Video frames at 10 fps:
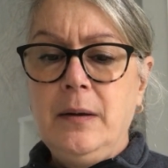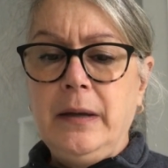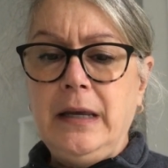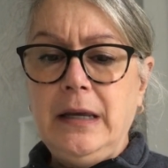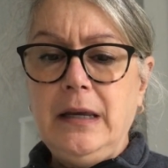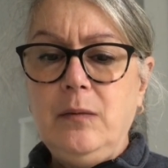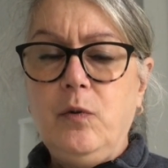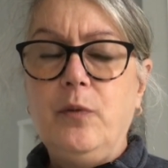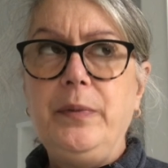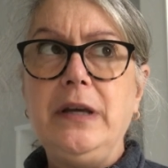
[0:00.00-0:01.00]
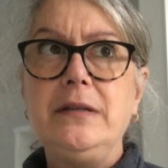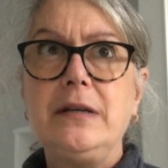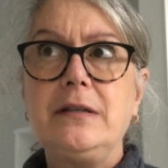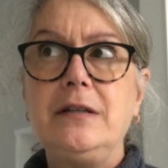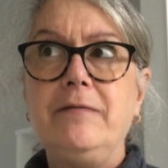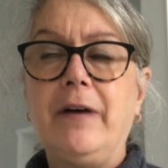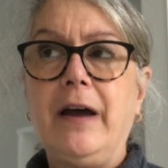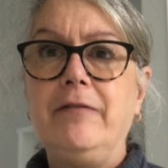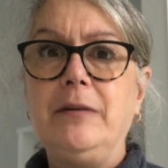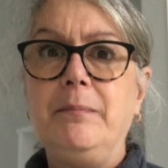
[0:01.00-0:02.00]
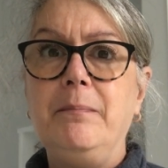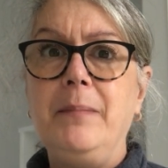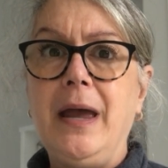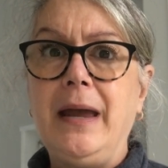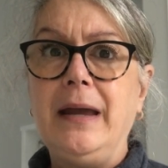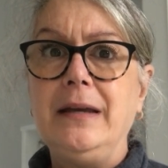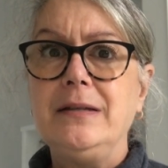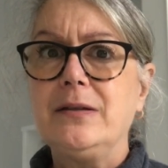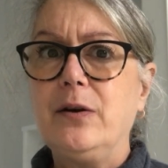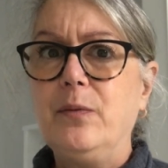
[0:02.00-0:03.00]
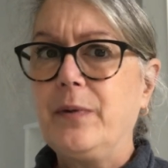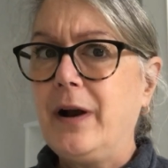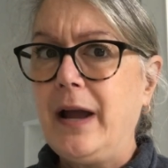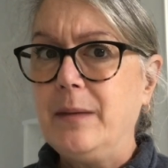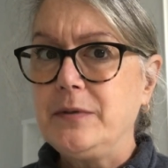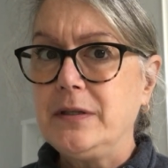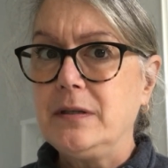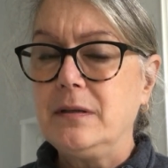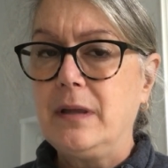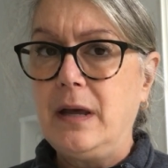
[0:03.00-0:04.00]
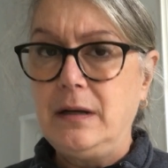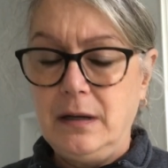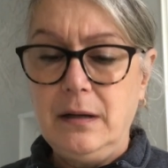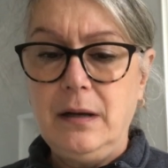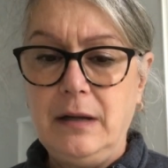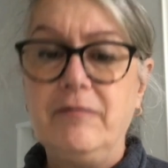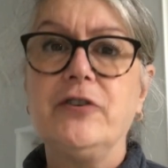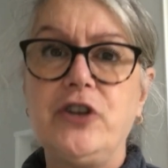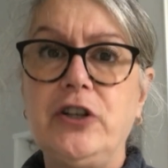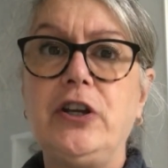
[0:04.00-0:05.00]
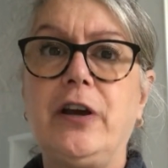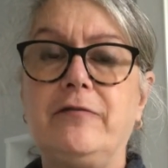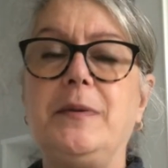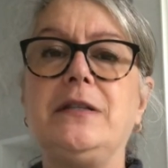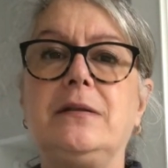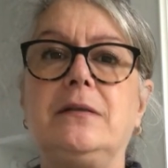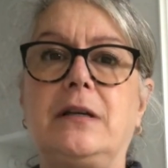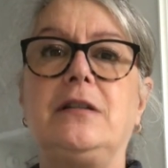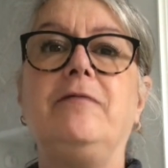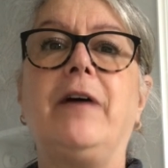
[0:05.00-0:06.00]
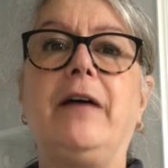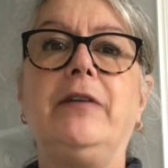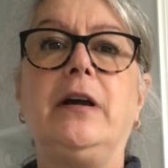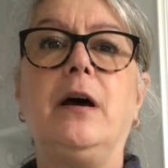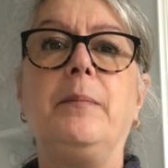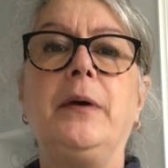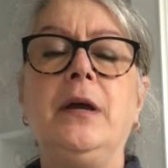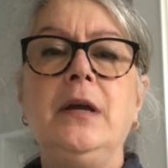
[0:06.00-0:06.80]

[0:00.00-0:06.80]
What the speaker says: he will be 65 in May, so perhaps then in Virginia you have to be 65 and up.